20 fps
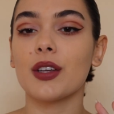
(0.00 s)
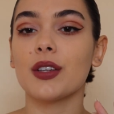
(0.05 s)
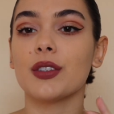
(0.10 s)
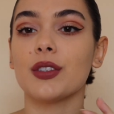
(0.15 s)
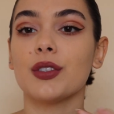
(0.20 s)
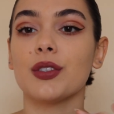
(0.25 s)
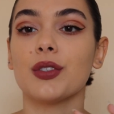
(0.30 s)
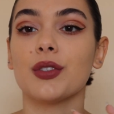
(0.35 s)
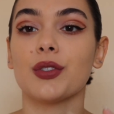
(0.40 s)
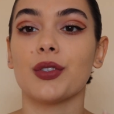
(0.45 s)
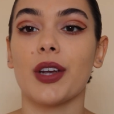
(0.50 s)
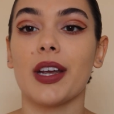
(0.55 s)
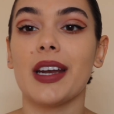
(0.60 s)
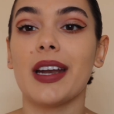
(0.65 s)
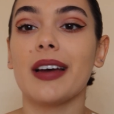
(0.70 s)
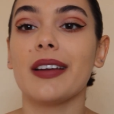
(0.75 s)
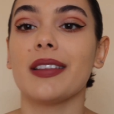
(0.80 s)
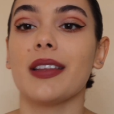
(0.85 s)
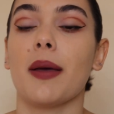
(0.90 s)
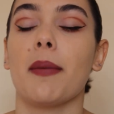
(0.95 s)

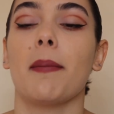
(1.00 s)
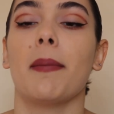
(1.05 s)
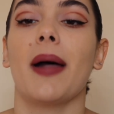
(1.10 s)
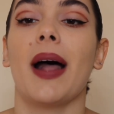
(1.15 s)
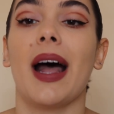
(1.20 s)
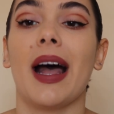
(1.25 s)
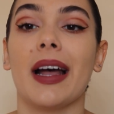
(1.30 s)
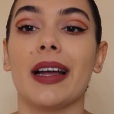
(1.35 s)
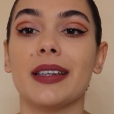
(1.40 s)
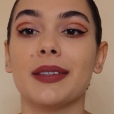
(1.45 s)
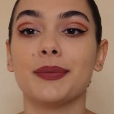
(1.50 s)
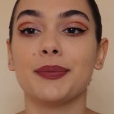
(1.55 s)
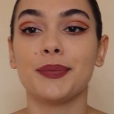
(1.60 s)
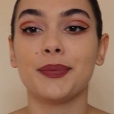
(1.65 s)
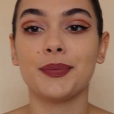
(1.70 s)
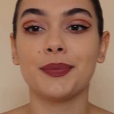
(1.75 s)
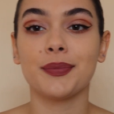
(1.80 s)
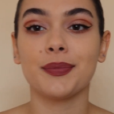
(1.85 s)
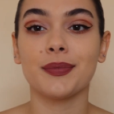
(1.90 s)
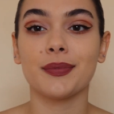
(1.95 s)
Straight out the bat,
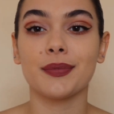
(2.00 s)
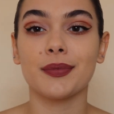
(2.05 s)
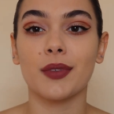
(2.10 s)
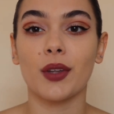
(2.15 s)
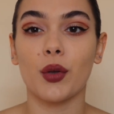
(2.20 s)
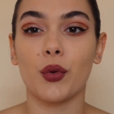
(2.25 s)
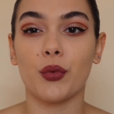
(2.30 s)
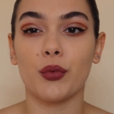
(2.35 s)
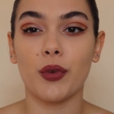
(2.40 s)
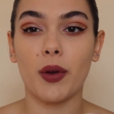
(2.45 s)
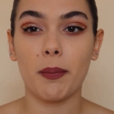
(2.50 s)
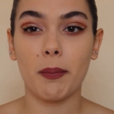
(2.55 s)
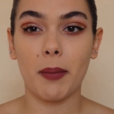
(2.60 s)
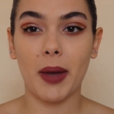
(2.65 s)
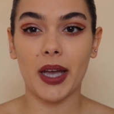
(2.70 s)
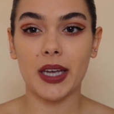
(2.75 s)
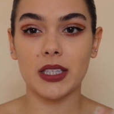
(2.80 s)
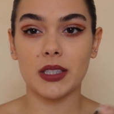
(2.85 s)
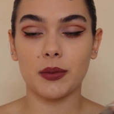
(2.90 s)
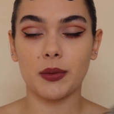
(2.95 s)

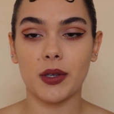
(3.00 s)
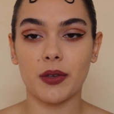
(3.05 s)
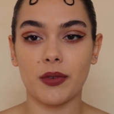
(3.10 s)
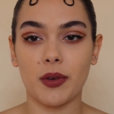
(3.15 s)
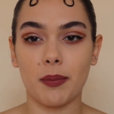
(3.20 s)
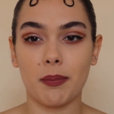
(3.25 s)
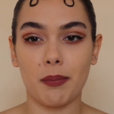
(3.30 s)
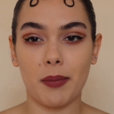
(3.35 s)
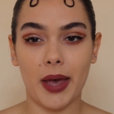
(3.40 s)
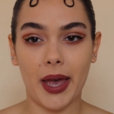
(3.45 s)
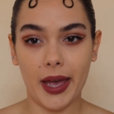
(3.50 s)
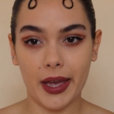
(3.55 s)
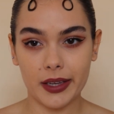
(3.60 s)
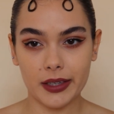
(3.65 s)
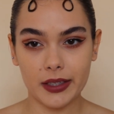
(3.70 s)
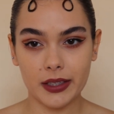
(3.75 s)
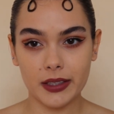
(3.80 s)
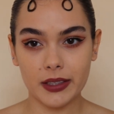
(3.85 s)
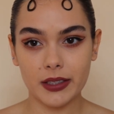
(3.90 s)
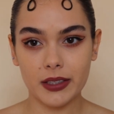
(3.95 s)
reminds me of a
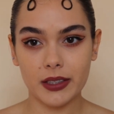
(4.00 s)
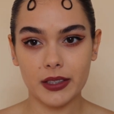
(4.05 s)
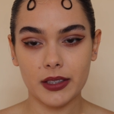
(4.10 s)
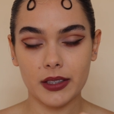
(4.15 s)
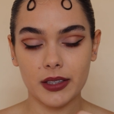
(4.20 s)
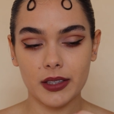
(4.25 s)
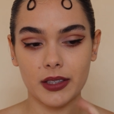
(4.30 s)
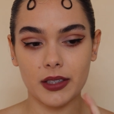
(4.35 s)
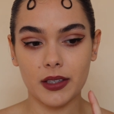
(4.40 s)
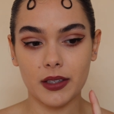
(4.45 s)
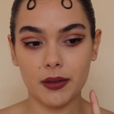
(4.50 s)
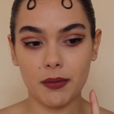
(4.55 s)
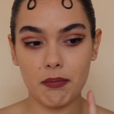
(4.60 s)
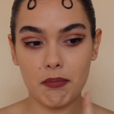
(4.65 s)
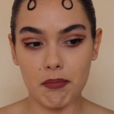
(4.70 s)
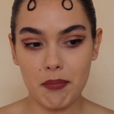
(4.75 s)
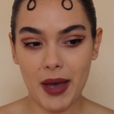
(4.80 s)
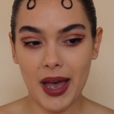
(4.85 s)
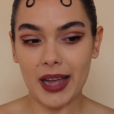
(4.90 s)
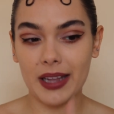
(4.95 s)
MAC
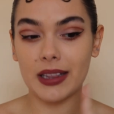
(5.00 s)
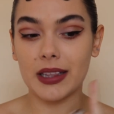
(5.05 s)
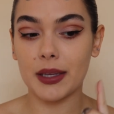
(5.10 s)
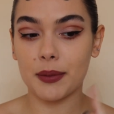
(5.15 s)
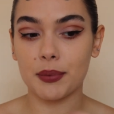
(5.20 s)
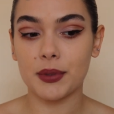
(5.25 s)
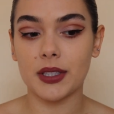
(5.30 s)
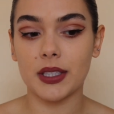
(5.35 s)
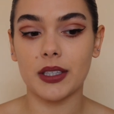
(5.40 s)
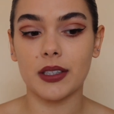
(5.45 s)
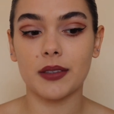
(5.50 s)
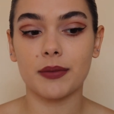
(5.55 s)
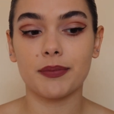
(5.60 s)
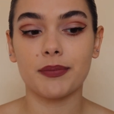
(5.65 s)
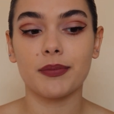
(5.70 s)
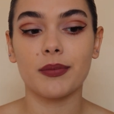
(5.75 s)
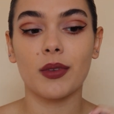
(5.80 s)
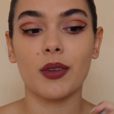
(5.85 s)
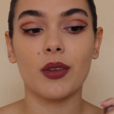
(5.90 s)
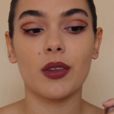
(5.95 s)
matte lipstick.
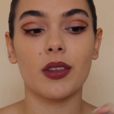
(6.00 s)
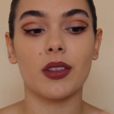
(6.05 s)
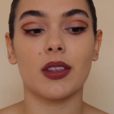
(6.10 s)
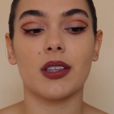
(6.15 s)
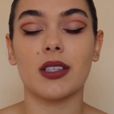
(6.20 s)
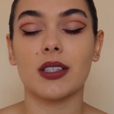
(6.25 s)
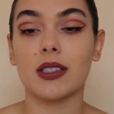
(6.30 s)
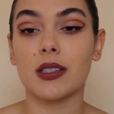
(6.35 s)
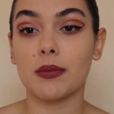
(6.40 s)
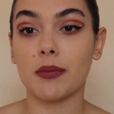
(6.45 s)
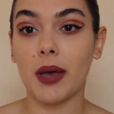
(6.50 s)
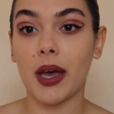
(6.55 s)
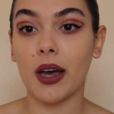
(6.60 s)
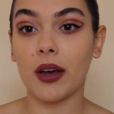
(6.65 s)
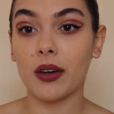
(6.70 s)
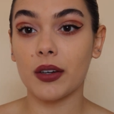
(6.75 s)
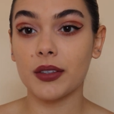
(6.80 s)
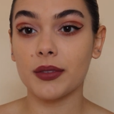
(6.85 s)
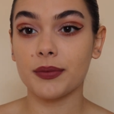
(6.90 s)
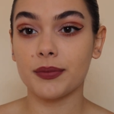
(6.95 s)
The
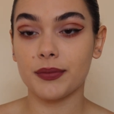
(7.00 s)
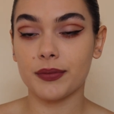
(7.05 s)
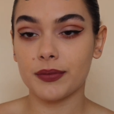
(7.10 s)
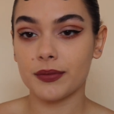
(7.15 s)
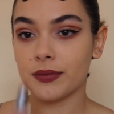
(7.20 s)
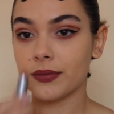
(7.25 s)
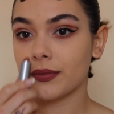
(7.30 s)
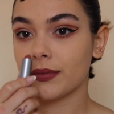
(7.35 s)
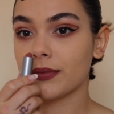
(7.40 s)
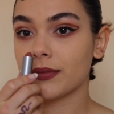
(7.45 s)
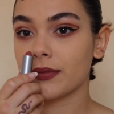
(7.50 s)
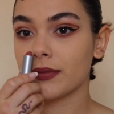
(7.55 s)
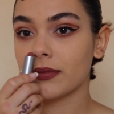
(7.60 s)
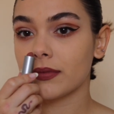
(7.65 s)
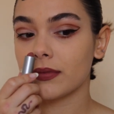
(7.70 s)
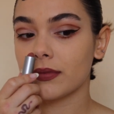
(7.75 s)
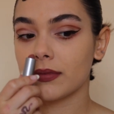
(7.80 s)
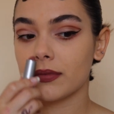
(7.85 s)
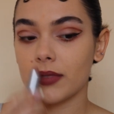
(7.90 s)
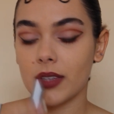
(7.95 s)
smell
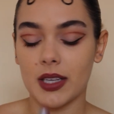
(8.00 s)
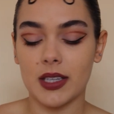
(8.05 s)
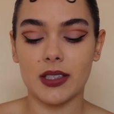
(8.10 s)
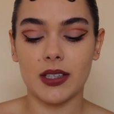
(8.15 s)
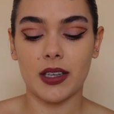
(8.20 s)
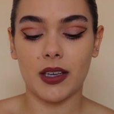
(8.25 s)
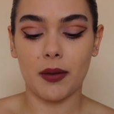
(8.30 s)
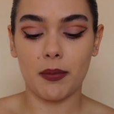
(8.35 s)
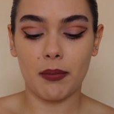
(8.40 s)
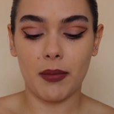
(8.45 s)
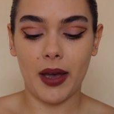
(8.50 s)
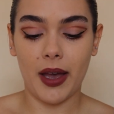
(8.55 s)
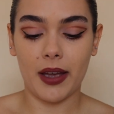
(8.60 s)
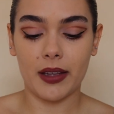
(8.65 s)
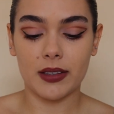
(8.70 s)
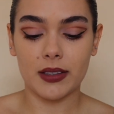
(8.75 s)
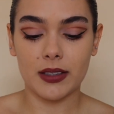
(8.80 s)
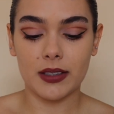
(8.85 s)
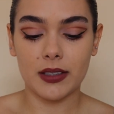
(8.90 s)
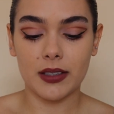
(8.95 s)
is like a
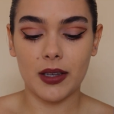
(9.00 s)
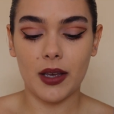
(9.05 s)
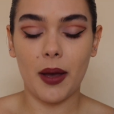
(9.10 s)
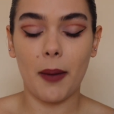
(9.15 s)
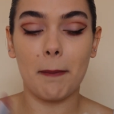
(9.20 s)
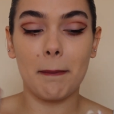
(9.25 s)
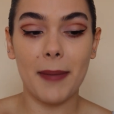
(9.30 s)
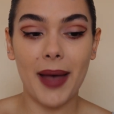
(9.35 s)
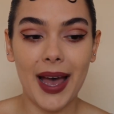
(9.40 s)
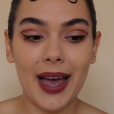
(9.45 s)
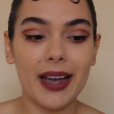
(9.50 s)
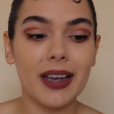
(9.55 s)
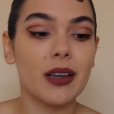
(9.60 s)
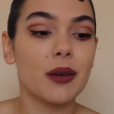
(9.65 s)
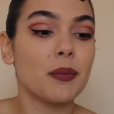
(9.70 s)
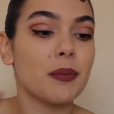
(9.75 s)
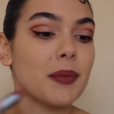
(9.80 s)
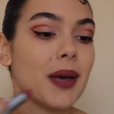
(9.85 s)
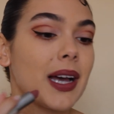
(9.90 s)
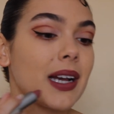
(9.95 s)
MAC
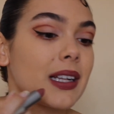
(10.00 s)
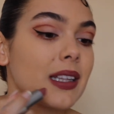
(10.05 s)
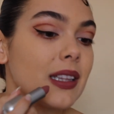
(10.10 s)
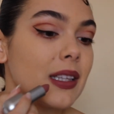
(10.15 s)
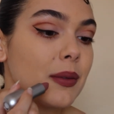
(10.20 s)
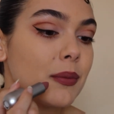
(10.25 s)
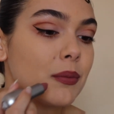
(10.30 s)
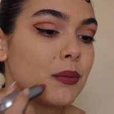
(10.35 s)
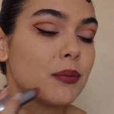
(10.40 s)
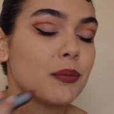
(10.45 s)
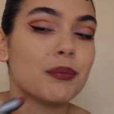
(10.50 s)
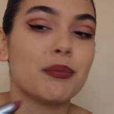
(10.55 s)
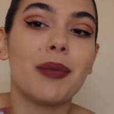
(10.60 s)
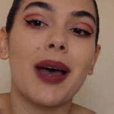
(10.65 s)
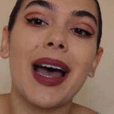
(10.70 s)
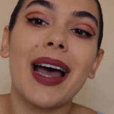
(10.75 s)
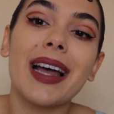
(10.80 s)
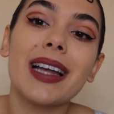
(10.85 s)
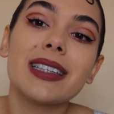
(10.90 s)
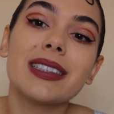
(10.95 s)
lipstick.
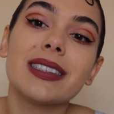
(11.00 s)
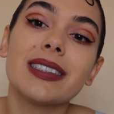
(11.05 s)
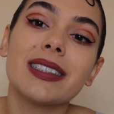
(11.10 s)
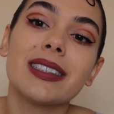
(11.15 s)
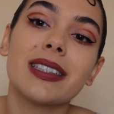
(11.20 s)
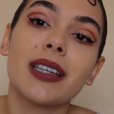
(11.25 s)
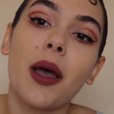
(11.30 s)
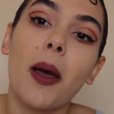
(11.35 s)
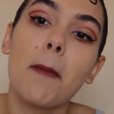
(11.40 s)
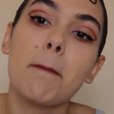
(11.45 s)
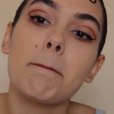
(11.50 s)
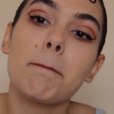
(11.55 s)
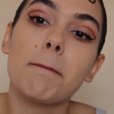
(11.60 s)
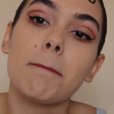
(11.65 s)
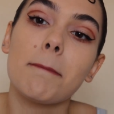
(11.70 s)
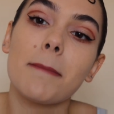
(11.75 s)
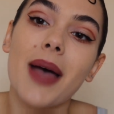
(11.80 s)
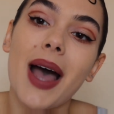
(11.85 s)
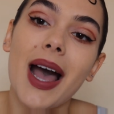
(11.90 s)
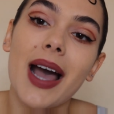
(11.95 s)

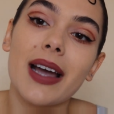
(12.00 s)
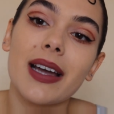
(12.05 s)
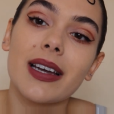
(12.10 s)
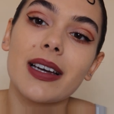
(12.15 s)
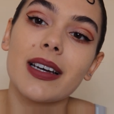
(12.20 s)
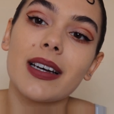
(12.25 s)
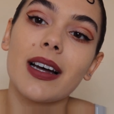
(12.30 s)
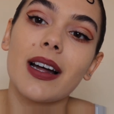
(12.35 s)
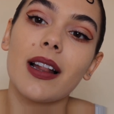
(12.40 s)
MAC